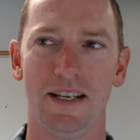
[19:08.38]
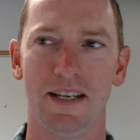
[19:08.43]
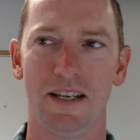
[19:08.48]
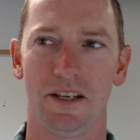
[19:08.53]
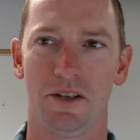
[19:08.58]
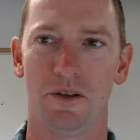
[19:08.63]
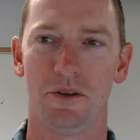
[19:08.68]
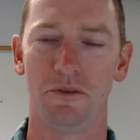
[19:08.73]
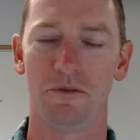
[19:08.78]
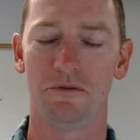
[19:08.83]

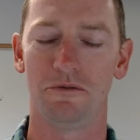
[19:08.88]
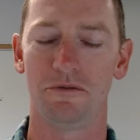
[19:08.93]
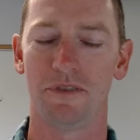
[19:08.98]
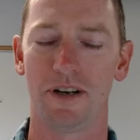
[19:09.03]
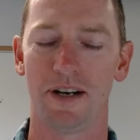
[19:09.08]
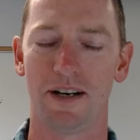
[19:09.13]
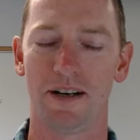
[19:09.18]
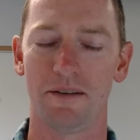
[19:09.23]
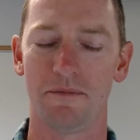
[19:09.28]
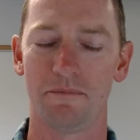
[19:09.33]
You've
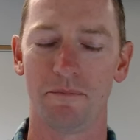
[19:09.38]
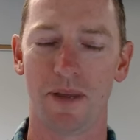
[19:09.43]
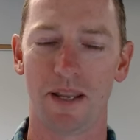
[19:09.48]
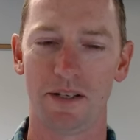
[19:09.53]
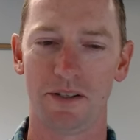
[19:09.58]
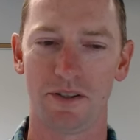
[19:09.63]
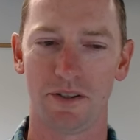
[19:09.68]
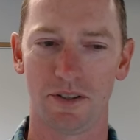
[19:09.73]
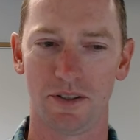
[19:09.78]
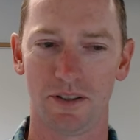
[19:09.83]
uh,
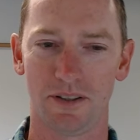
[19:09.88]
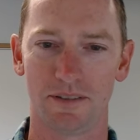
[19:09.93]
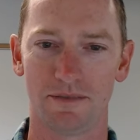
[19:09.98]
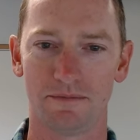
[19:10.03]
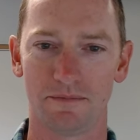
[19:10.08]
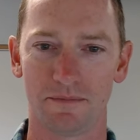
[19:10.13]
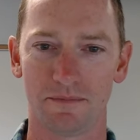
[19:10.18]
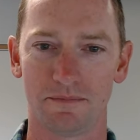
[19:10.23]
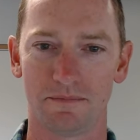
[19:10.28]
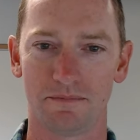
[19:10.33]

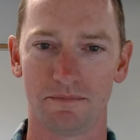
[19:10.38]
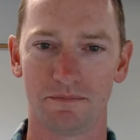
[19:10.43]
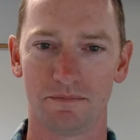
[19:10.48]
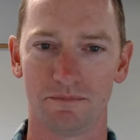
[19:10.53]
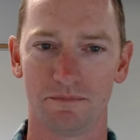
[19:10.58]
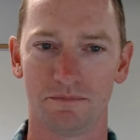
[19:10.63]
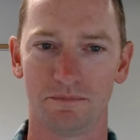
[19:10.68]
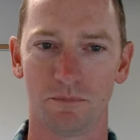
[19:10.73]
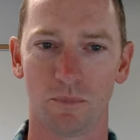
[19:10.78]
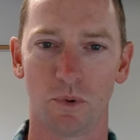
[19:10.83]
mentored
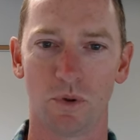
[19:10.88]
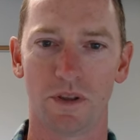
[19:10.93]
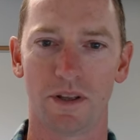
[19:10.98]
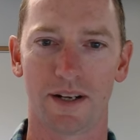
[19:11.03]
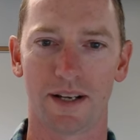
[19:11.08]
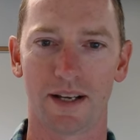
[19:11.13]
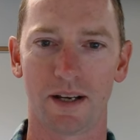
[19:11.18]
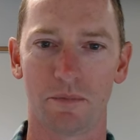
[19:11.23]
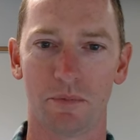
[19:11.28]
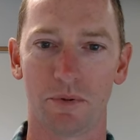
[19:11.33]
more
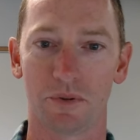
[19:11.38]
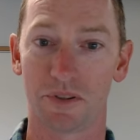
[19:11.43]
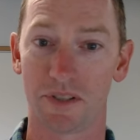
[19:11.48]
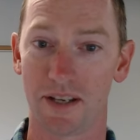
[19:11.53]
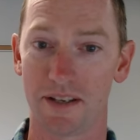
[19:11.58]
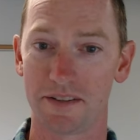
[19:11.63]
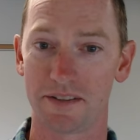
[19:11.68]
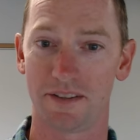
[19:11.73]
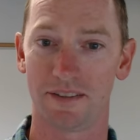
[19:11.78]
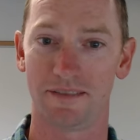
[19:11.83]
than a couple
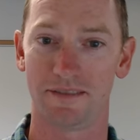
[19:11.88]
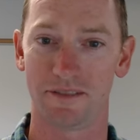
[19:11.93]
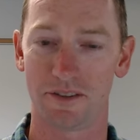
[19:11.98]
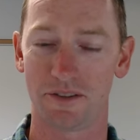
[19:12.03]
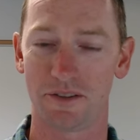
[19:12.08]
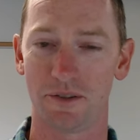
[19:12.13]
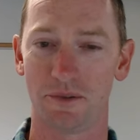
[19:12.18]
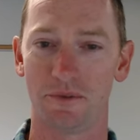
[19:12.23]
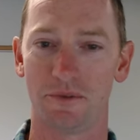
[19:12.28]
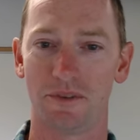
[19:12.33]
dozen
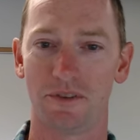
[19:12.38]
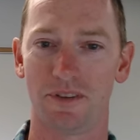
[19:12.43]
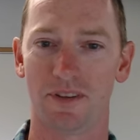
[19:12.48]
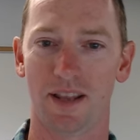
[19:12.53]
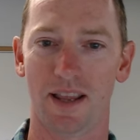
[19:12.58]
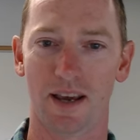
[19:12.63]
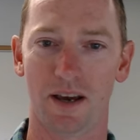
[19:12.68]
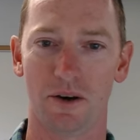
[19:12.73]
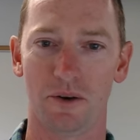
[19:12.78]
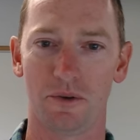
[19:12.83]
students
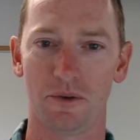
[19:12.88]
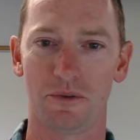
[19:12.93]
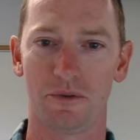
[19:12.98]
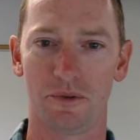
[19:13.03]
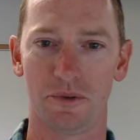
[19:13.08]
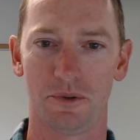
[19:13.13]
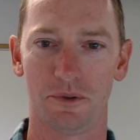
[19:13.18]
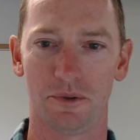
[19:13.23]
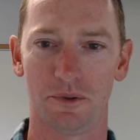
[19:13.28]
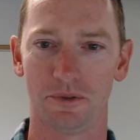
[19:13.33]
now
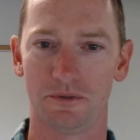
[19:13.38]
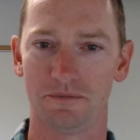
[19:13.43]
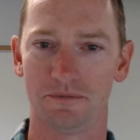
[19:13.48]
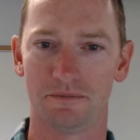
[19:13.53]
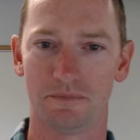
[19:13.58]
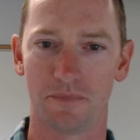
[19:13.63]
through